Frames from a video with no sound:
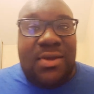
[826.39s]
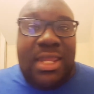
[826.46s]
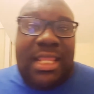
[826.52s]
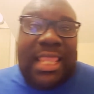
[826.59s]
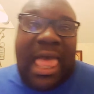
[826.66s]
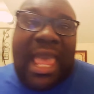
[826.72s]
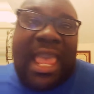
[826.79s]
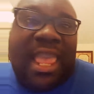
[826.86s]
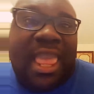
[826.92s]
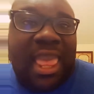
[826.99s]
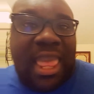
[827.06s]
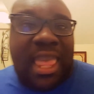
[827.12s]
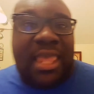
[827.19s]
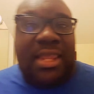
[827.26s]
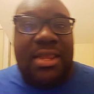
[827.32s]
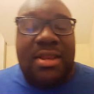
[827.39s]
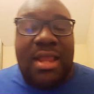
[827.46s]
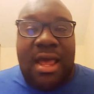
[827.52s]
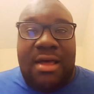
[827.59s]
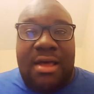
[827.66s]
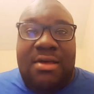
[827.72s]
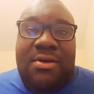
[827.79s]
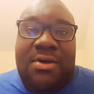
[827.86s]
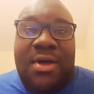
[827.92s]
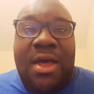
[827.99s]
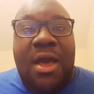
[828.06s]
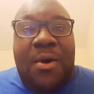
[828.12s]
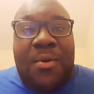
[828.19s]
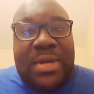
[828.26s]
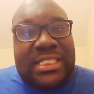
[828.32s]
So he like, hey, you know,
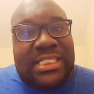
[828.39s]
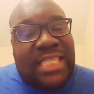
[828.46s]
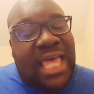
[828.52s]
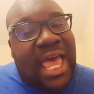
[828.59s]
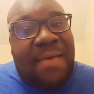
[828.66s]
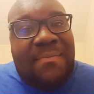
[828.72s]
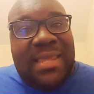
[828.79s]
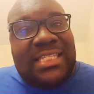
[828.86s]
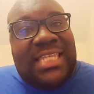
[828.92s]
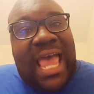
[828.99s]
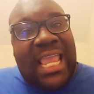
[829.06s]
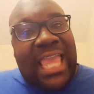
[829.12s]
what's up, bitch?